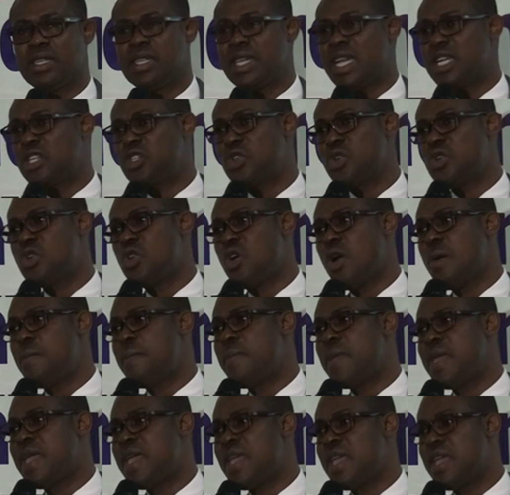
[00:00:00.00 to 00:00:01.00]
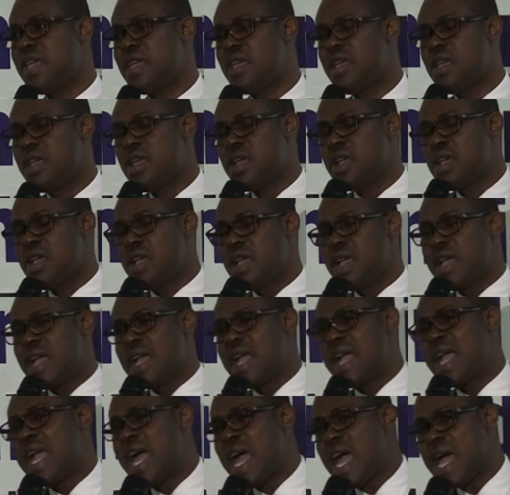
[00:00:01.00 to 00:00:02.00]
There should not be
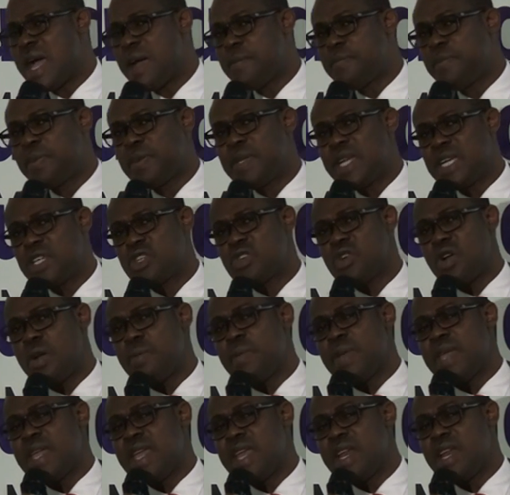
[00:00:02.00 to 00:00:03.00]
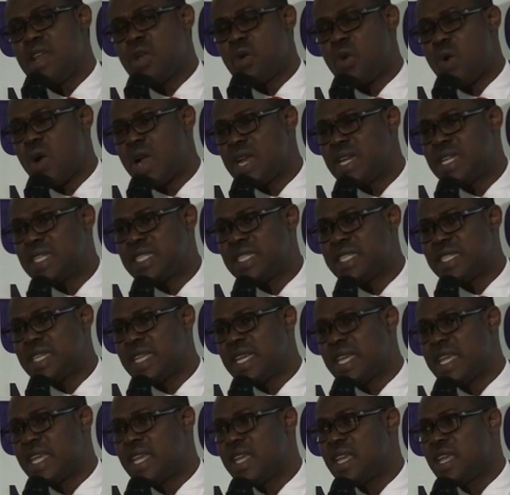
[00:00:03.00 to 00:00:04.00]
gap, there should not be
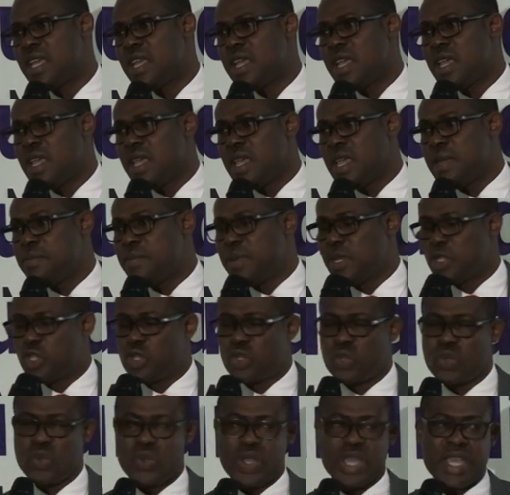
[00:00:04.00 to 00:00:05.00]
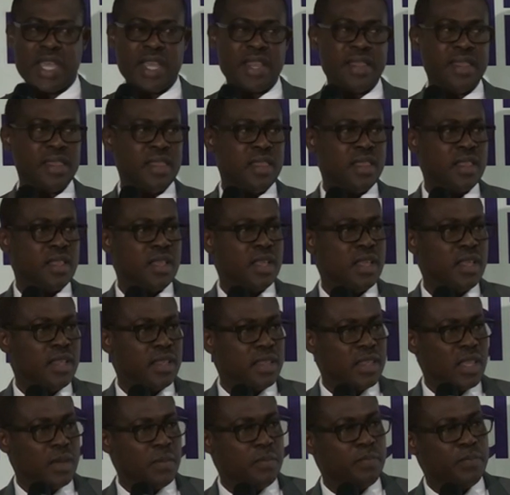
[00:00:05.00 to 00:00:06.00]
inequality in between
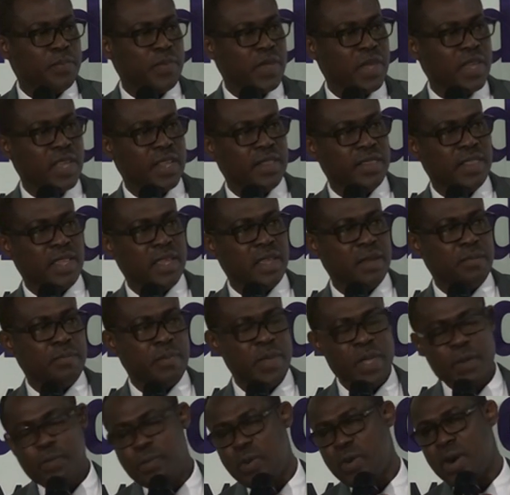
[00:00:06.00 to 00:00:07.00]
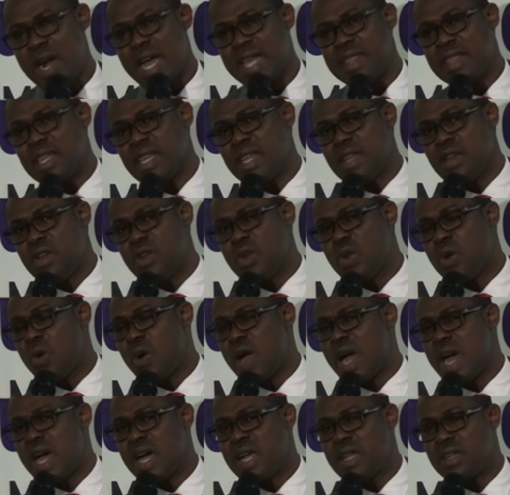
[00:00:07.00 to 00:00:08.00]
the people at the
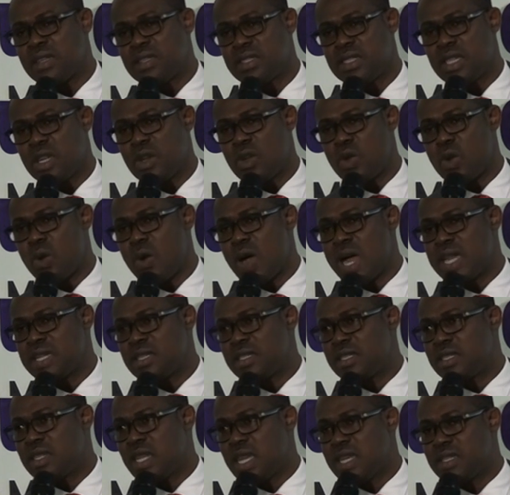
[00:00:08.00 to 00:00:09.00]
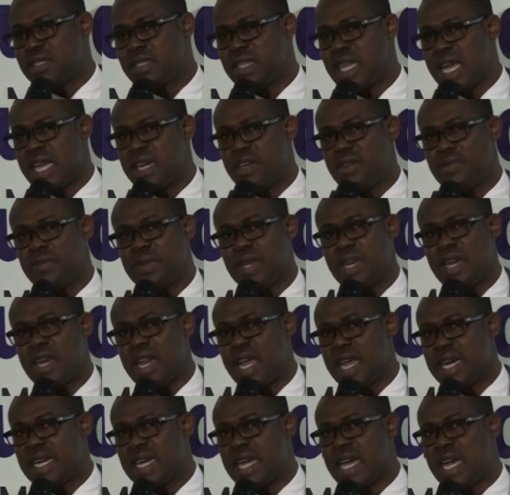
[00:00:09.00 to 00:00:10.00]
lower side of the
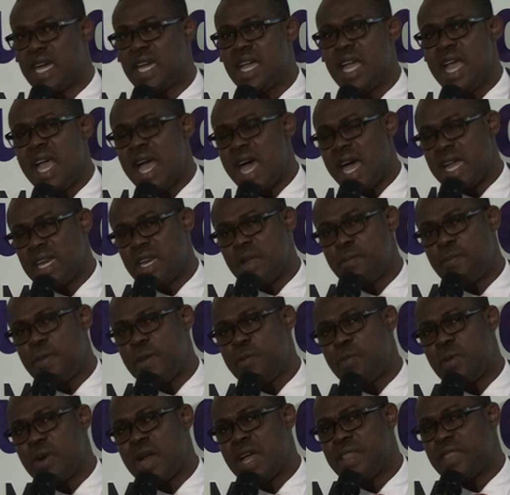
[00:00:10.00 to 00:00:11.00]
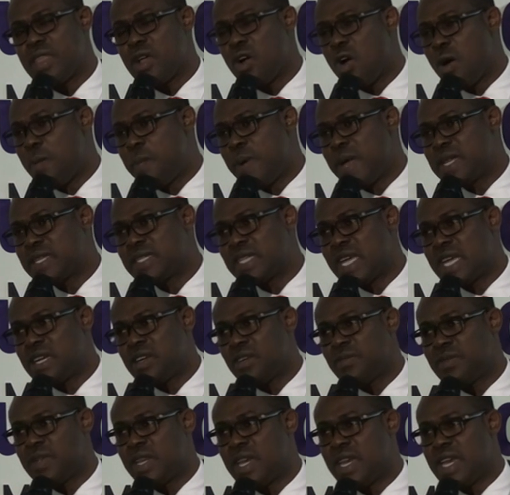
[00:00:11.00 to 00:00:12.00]
ladder and the people at the upper side
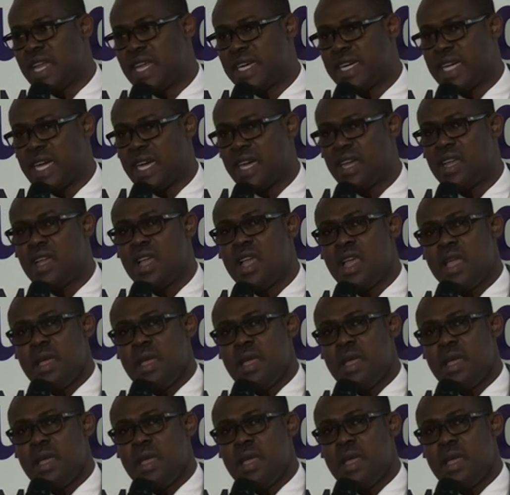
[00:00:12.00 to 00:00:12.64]
of the ladder.